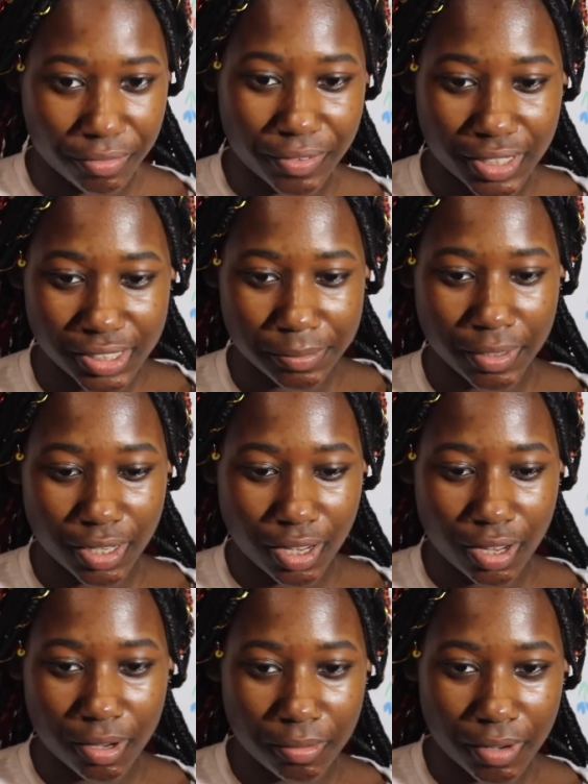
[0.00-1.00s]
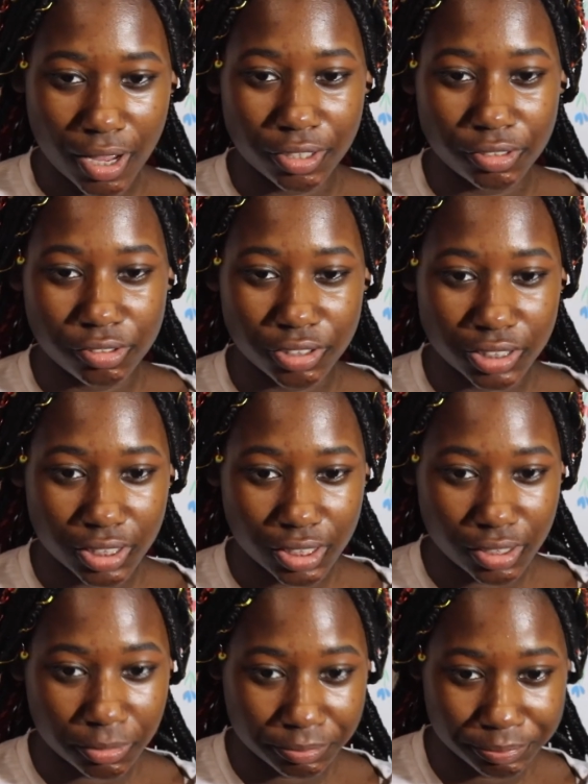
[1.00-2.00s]
face makeup i
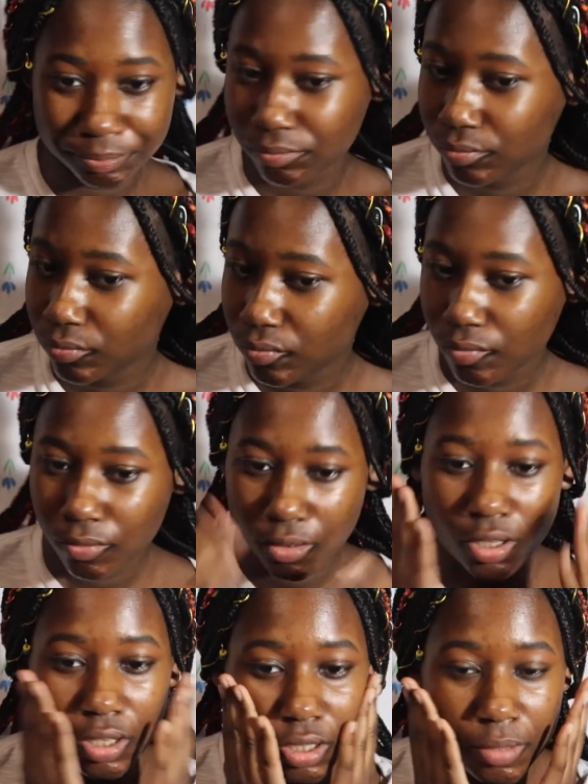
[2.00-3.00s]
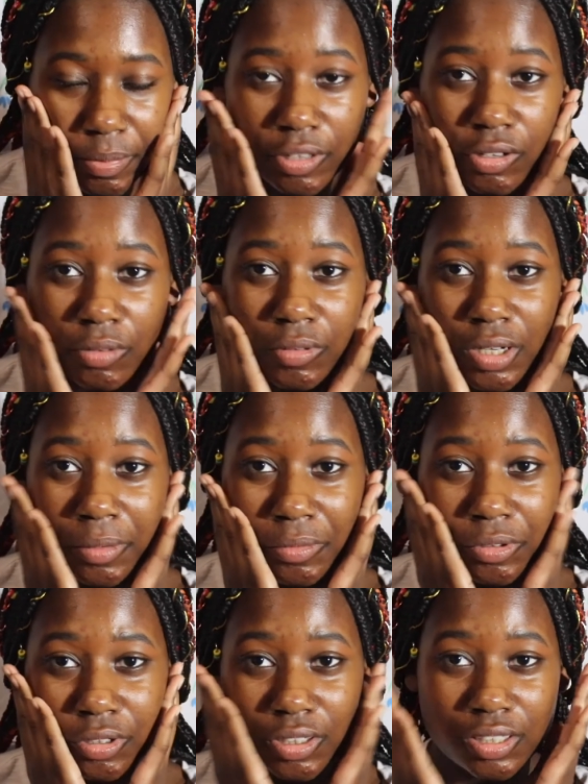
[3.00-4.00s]
usually it depends on what i'm
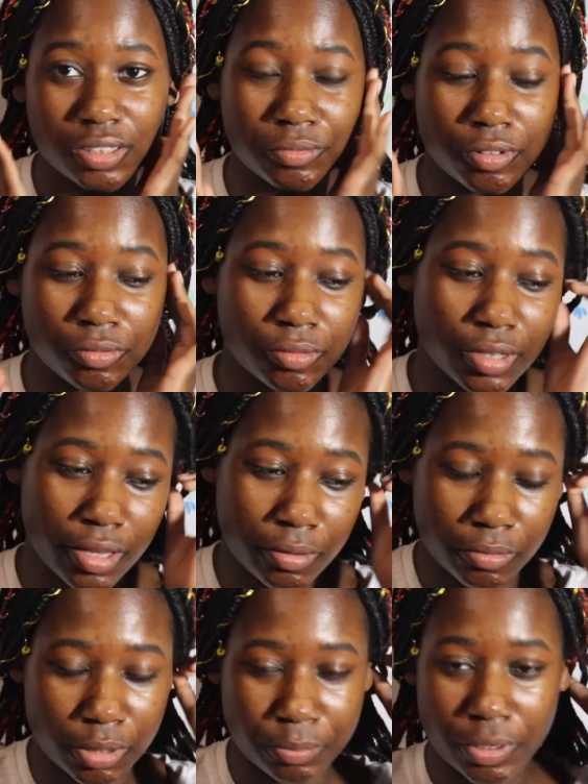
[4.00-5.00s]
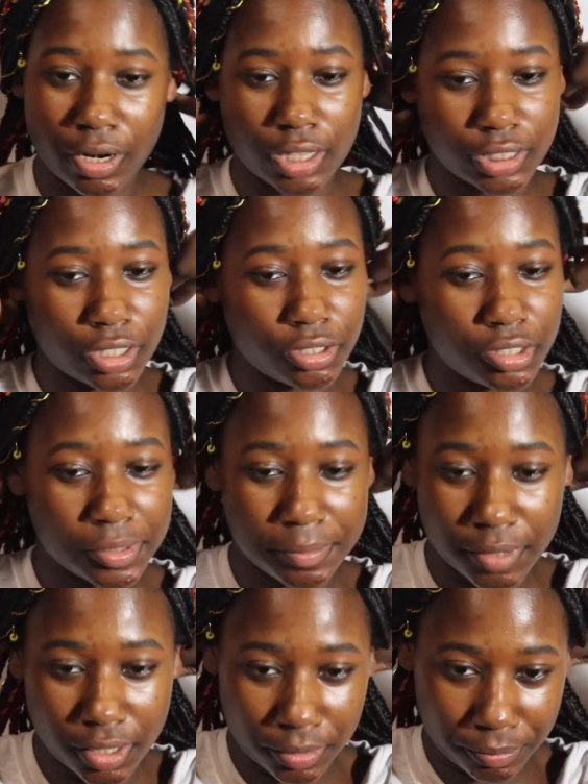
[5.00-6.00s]
doing and what, and what products i use
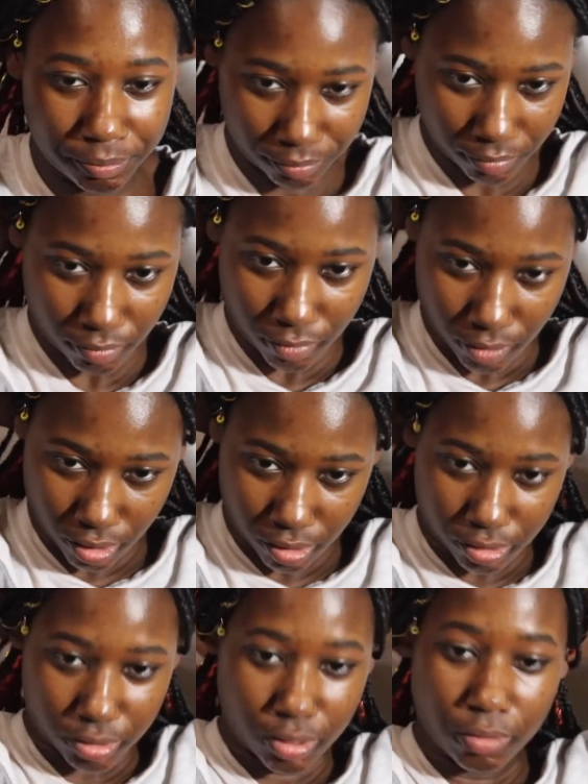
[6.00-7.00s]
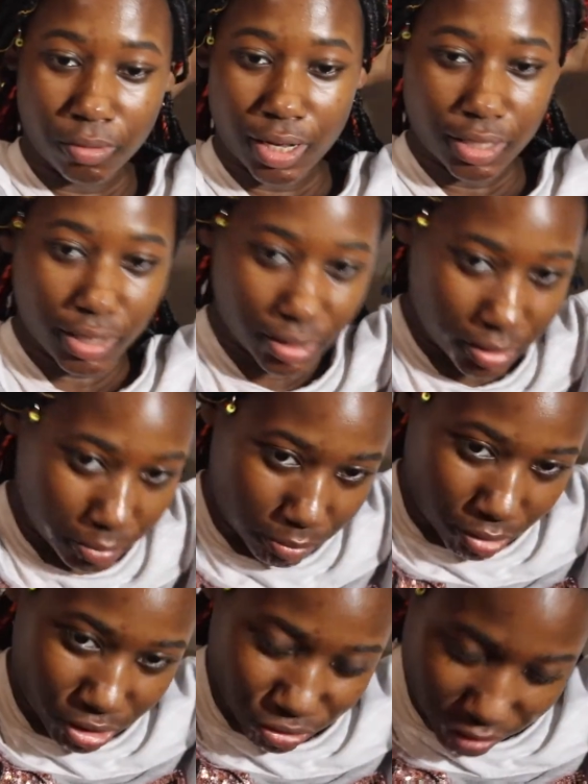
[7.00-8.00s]
but so i need to
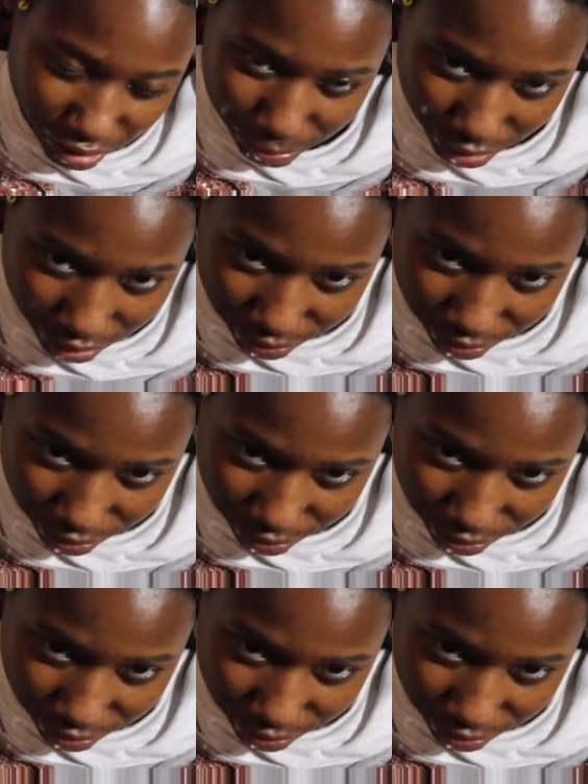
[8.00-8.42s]
moisturize my